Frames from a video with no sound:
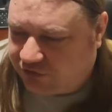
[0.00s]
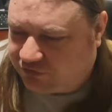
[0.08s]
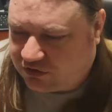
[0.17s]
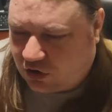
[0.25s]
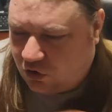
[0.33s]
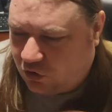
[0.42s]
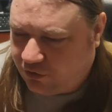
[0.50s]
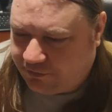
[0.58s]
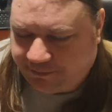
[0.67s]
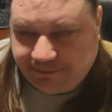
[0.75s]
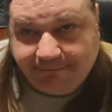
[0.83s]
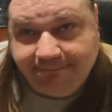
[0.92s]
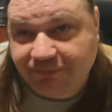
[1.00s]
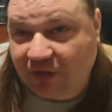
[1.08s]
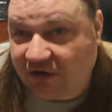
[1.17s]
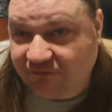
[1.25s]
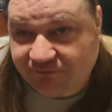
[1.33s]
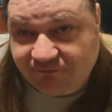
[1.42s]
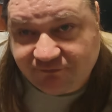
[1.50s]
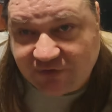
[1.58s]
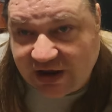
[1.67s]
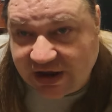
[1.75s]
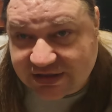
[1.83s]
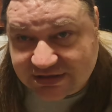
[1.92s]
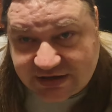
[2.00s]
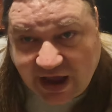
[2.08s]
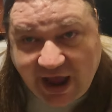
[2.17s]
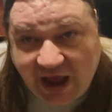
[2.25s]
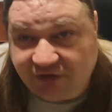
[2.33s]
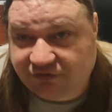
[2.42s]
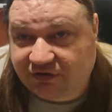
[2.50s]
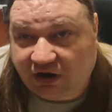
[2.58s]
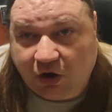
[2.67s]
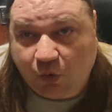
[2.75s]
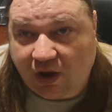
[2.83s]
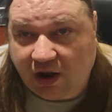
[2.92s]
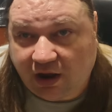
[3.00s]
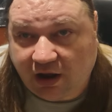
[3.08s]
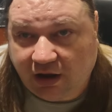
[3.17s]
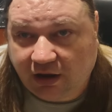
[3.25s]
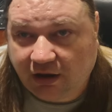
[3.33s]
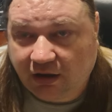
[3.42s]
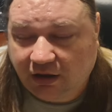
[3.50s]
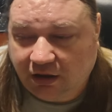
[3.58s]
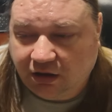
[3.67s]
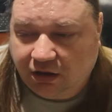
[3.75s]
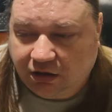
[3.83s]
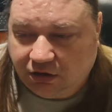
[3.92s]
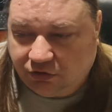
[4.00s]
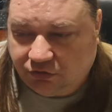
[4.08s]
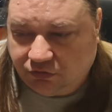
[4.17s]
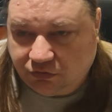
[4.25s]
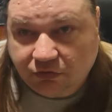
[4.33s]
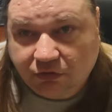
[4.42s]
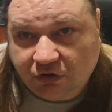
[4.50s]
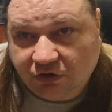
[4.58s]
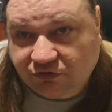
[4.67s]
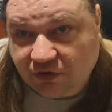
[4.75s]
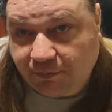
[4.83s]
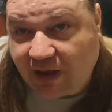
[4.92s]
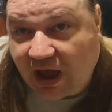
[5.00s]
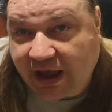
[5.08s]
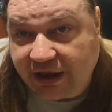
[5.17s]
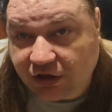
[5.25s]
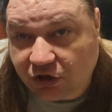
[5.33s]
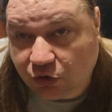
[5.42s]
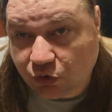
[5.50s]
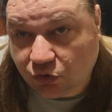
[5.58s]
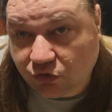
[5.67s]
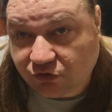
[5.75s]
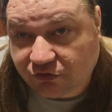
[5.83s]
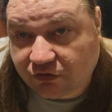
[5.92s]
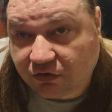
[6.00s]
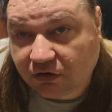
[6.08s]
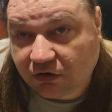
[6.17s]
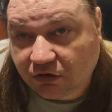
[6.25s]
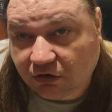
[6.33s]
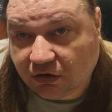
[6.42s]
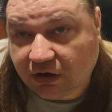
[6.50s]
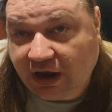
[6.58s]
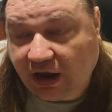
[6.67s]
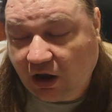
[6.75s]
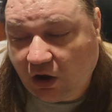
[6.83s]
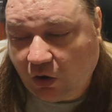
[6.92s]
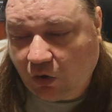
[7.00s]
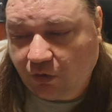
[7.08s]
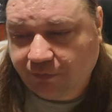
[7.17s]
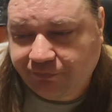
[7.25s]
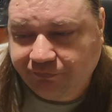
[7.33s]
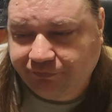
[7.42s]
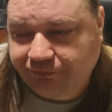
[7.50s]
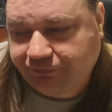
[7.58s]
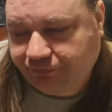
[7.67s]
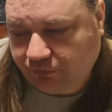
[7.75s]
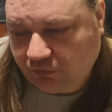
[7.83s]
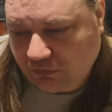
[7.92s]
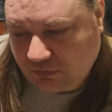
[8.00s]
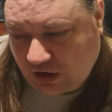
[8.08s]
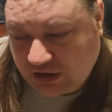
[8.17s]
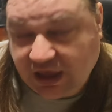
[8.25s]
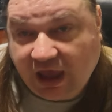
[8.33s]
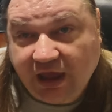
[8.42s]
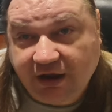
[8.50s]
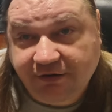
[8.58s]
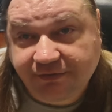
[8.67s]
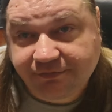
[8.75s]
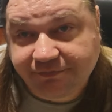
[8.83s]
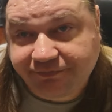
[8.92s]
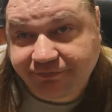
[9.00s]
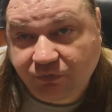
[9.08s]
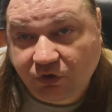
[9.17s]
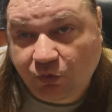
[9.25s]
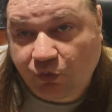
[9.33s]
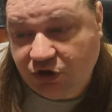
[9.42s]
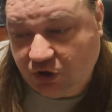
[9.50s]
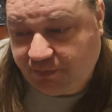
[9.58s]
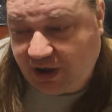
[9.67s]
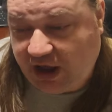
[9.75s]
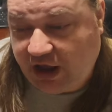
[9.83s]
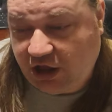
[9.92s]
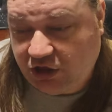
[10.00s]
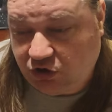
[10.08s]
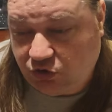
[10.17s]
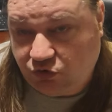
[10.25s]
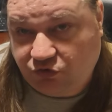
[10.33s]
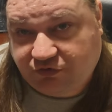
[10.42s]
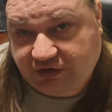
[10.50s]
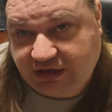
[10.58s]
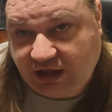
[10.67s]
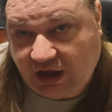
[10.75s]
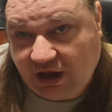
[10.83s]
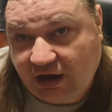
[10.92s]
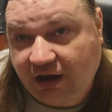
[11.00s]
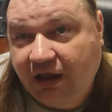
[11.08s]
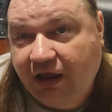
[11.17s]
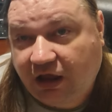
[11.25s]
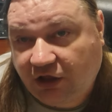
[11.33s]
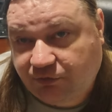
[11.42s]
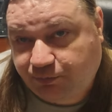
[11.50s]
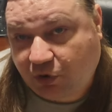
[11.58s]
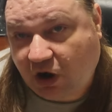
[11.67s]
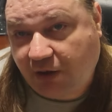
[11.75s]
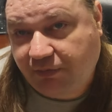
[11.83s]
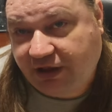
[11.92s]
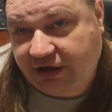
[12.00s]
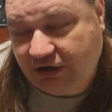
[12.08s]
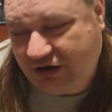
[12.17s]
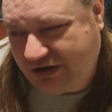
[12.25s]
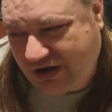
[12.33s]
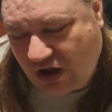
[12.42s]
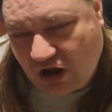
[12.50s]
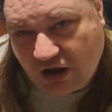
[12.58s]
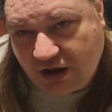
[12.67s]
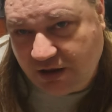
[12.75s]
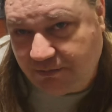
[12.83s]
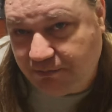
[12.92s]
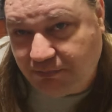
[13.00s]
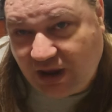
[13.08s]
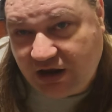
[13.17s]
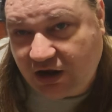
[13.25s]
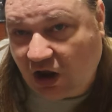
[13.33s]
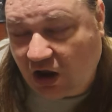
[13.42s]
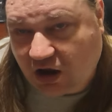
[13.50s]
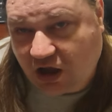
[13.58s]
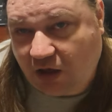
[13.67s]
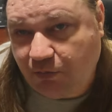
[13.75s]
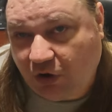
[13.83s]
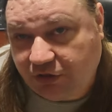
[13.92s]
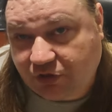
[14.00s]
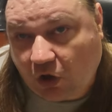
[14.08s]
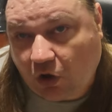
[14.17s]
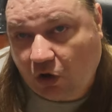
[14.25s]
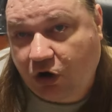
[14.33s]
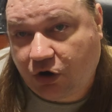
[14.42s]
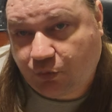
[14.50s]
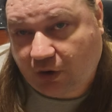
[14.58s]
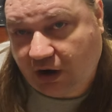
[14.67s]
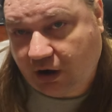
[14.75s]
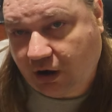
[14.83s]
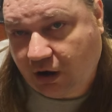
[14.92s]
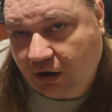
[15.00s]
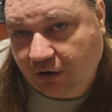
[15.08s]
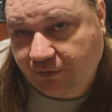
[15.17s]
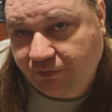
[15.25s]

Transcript: So a fantastic way is to buy used. Now, again, when you buy a used kit, it's probably not, it may not come with the hardware.